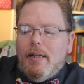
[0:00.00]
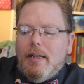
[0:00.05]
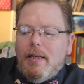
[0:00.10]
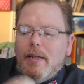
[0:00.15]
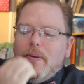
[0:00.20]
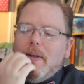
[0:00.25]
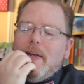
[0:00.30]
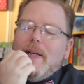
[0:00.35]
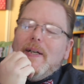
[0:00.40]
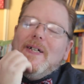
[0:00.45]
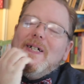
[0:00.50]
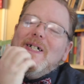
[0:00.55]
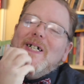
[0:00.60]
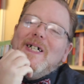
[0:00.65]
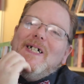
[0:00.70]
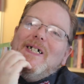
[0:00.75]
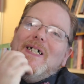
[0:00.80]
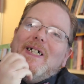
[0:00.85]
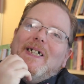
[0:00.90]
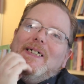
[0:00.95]
Anyway,
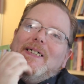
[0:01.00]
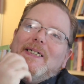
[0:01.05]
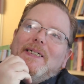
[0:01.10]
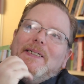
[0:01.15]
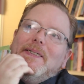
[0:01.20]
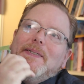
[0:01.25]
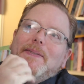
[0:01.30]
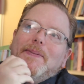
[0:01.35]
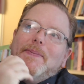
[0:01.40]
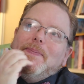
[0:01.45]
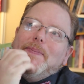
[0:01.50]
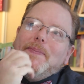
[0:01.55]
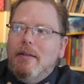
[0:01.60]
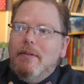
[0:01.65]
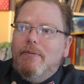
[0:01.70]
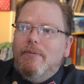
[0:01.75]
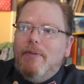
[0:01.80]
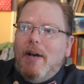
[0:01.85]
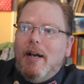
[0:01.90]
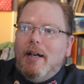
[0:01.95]

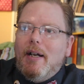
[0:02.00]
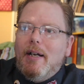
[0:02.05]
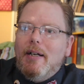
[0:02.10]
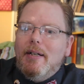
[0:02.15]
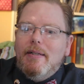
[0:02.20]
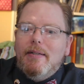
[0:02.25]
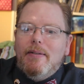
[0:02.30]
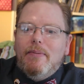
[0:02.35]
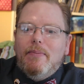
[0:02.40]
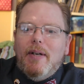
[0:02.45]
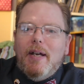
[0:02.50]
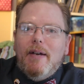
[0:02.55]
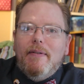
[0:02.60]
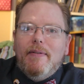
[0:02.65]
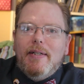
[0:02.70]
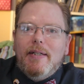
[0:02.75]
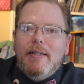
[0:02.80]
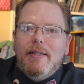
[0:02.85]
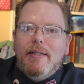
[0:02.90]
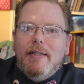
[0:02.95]
fat guys, we have
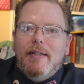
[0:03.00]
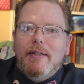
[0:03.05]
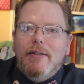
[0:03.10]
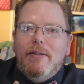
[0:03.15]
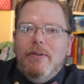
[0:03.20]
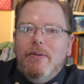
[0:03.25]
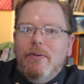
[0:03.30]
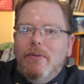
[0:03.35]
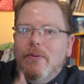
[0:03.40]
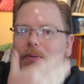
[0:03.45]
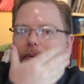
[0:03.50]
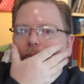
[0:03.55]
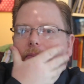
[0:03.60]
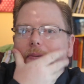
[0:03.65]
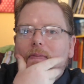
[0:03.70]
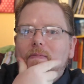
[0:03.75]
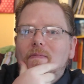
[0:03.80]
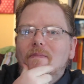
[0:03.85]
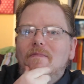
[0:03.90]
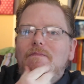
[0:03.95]
a tendency to
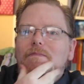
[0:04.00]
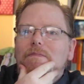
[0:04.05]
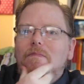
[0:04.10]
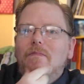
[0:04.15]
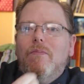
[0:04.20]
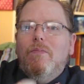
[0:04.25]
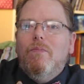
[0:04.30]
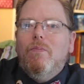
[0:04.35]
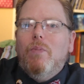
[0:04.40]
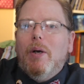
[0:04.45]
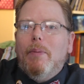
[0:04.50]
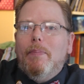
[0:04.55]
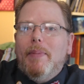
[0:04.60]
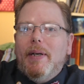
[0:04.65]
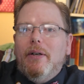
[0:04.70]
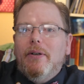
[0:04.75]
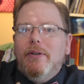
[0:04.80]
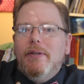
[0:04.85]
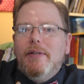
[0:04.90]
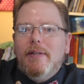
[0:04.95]
wear
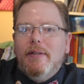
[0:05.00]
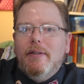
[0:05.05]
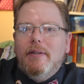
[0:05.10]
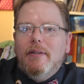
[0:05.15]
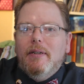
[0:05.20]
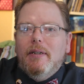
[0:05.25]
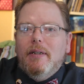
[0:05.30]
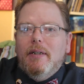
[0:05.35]
beards.